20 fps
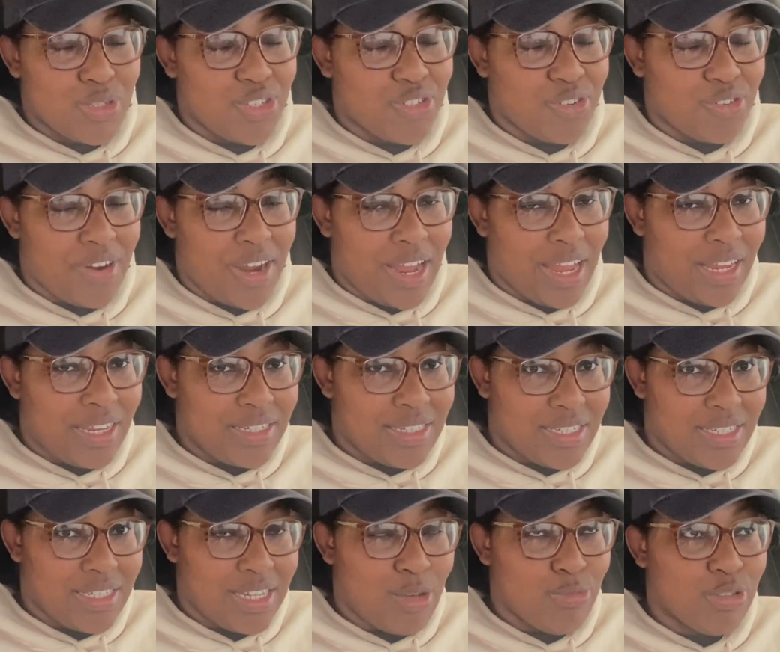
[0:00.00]

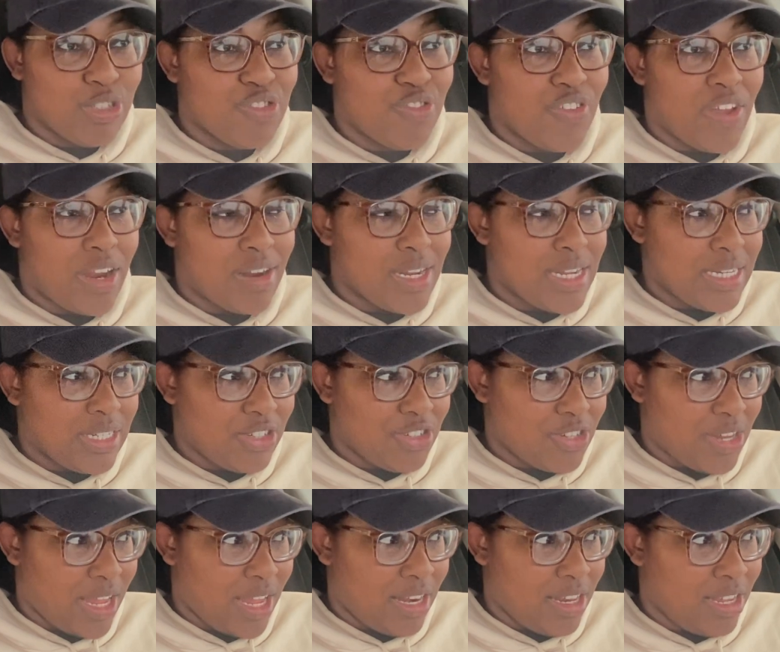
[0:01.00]
great. It was very
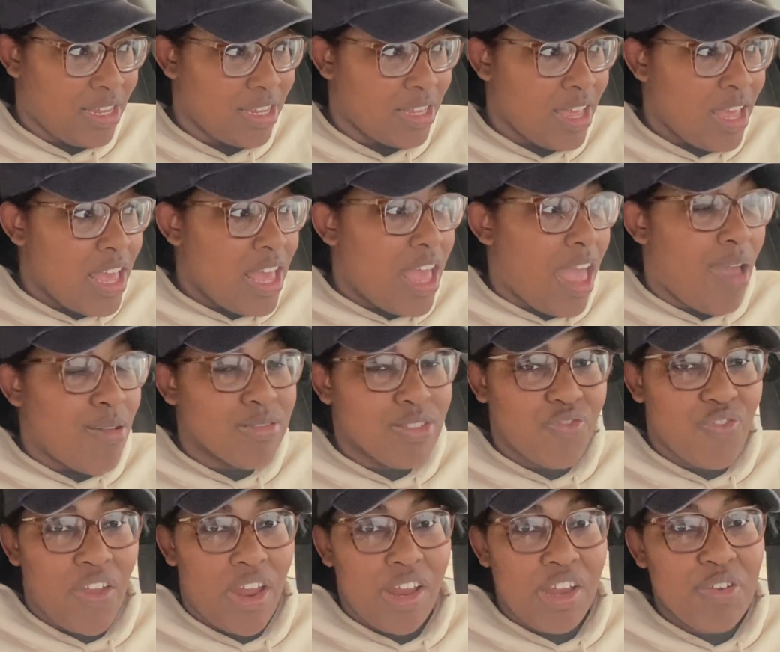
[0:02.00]
entertaining. It was
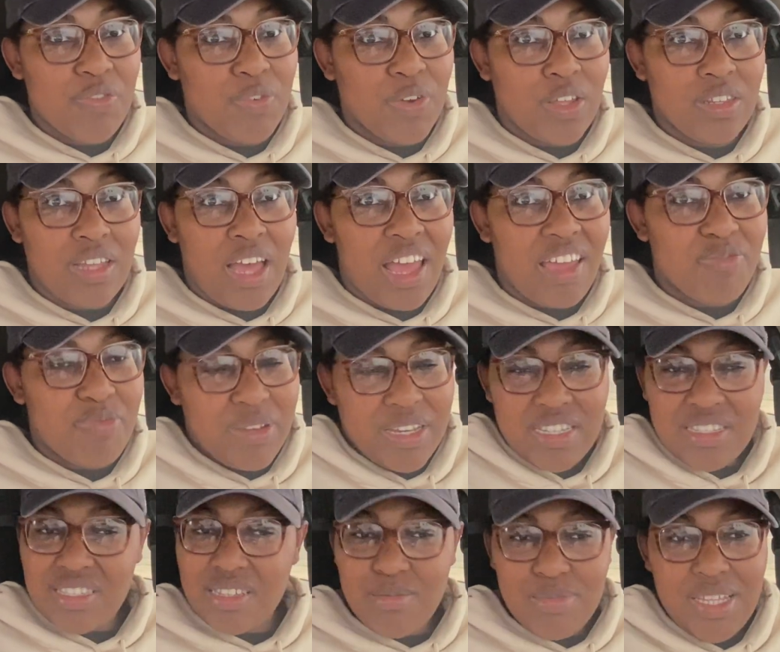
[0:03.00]
very real life,
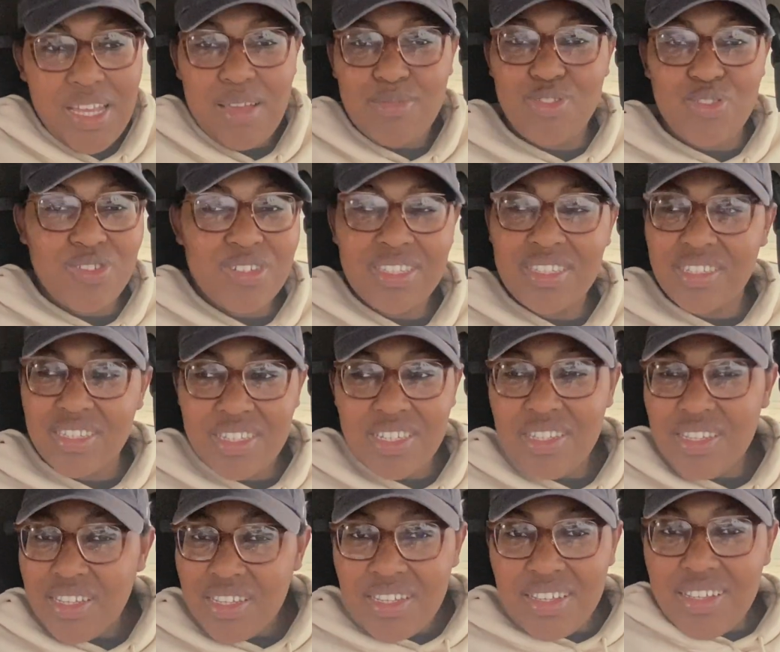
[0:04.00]
because sometimes
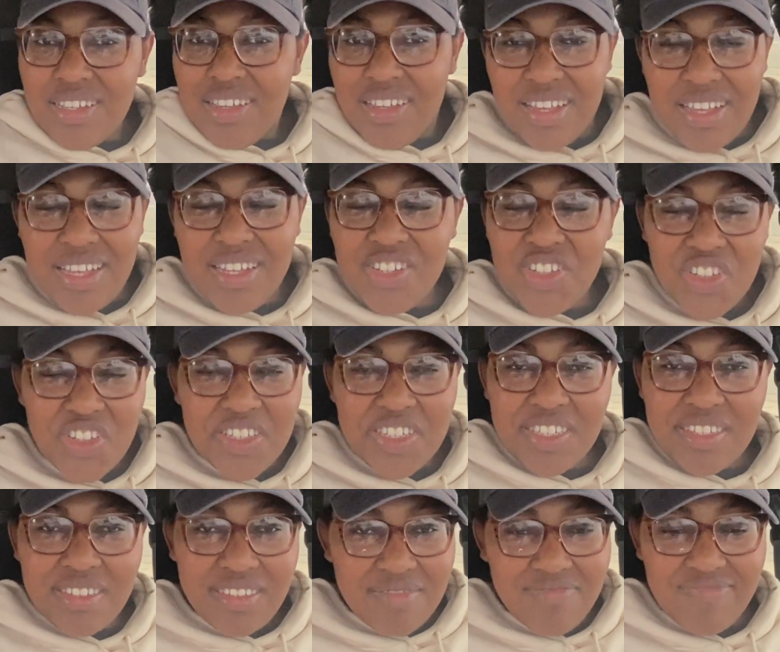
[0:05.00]

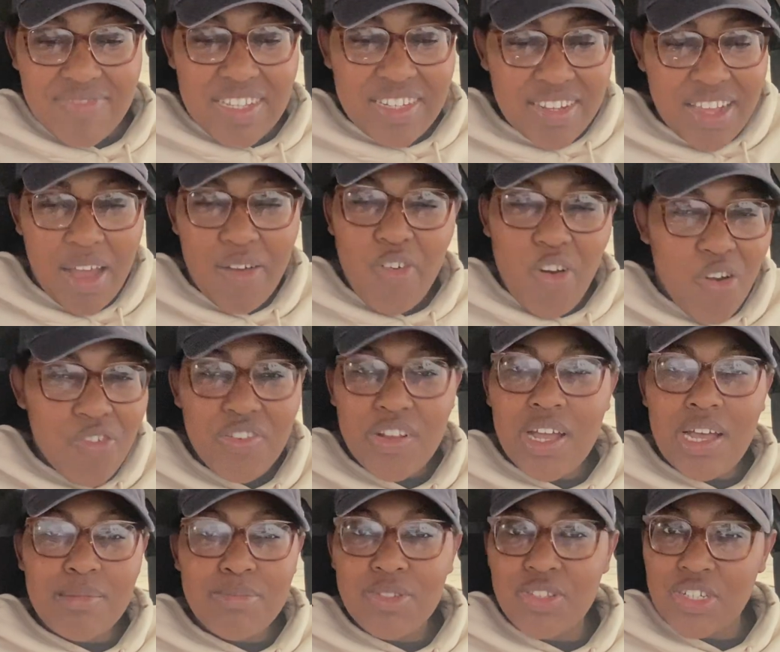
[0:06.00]
it
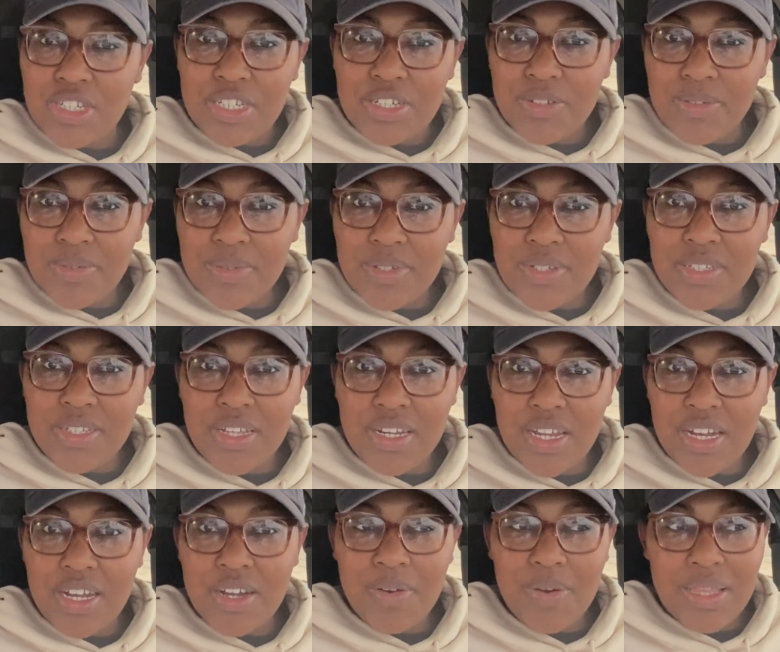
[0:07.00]
overcomes you, you
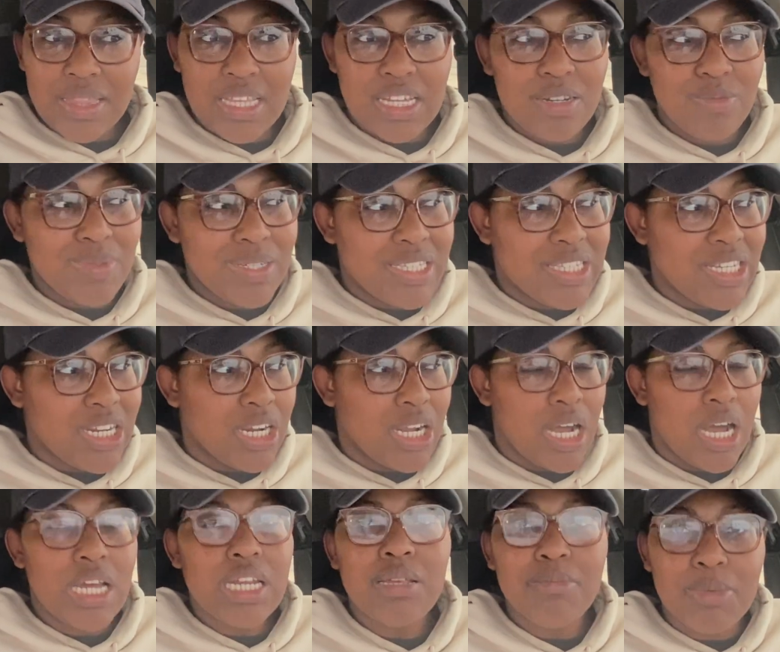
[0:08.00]
know? And then it was their
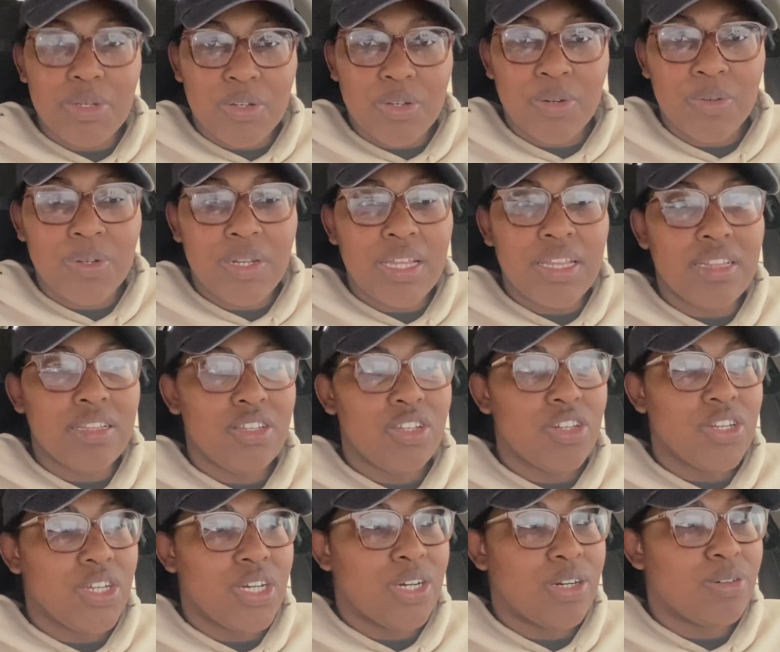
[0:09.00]
honeymoon, and,
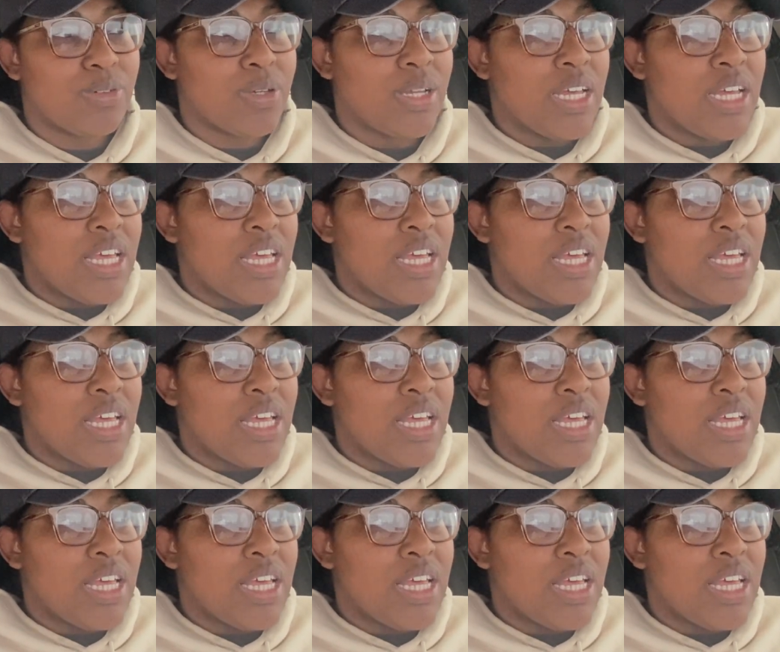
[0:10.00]
you know,